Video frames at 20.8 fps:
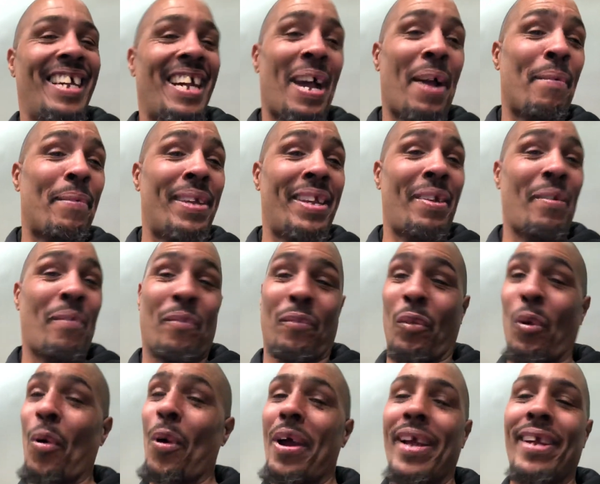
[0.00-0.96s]
I mean,
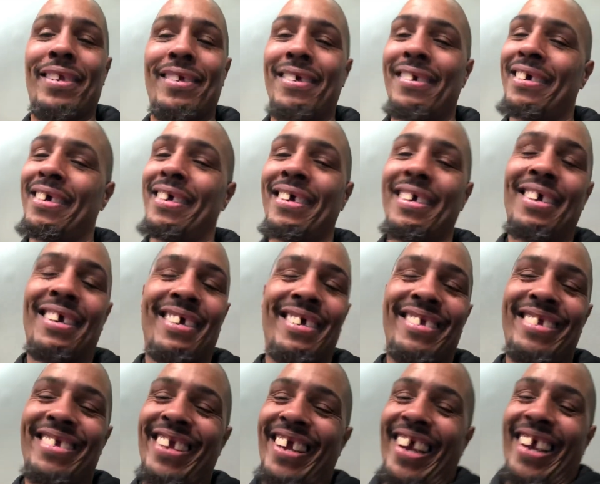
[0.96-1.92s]
Floyd.
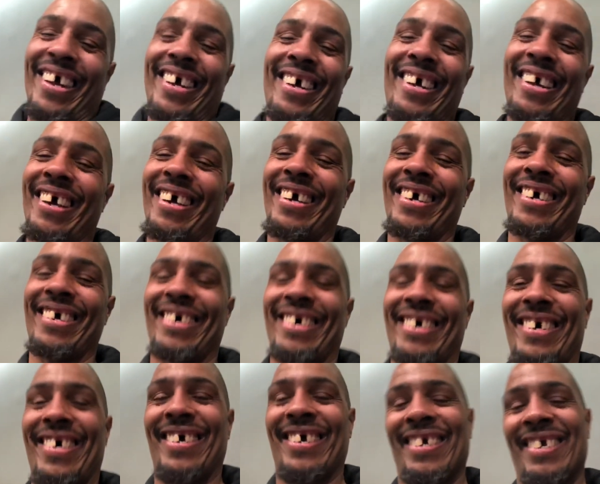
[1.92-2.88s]
Yeah.
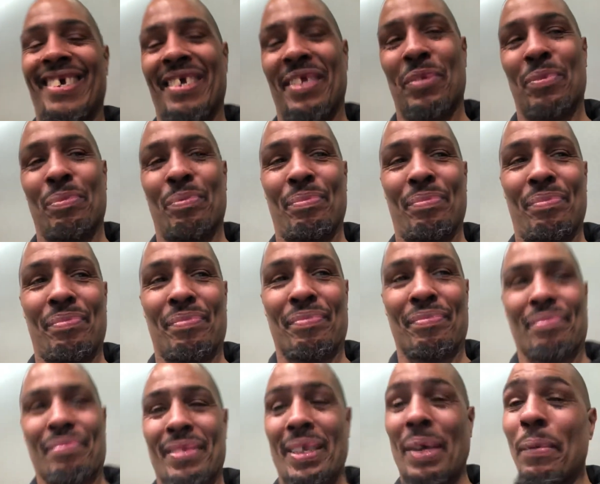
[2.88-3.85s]
Uh,
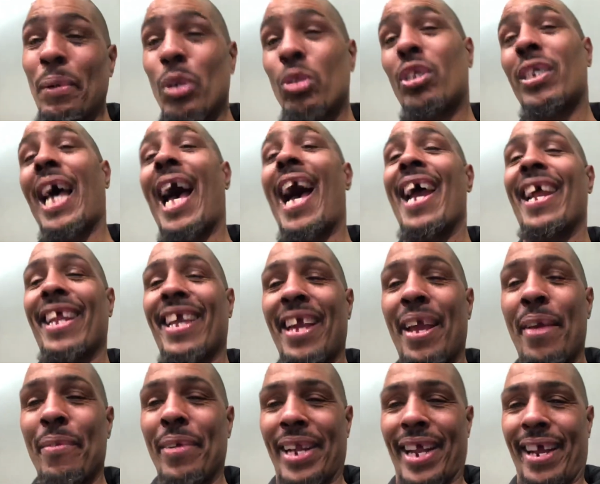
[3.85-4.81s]
I'm a little tired of
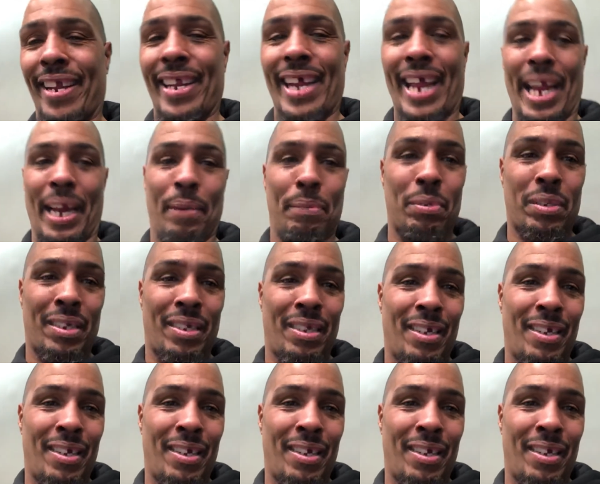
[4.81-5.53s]
hearing their names.